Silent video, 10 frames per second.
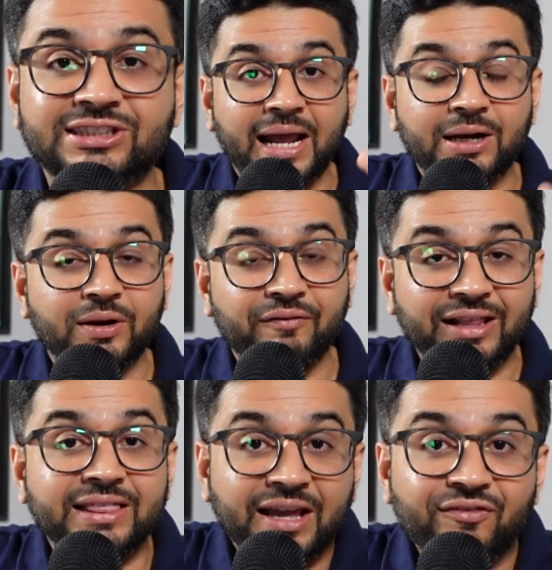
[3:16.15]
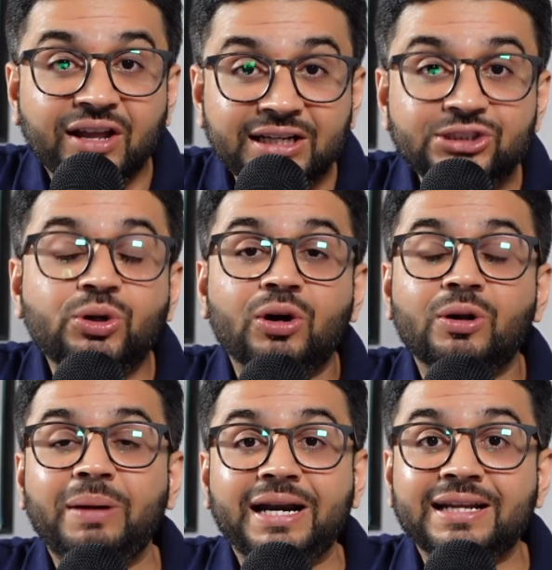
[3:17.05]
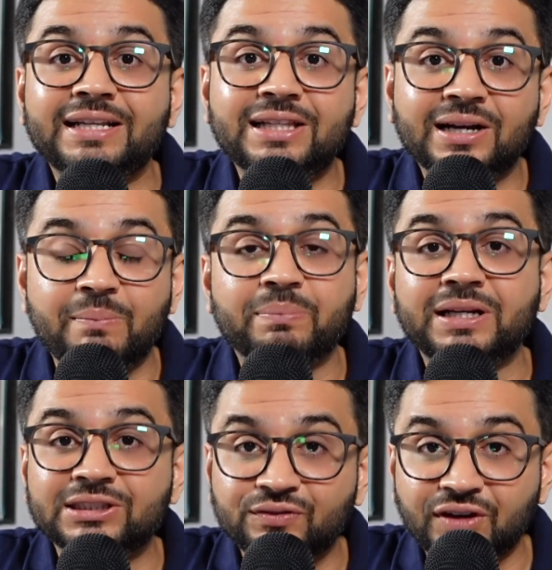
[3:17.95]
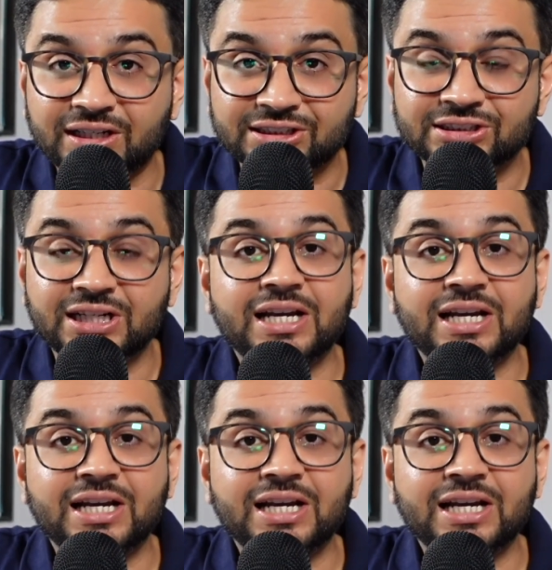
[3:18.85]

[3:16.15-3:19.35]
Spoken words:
And when they flourish, automatically the companies flourish.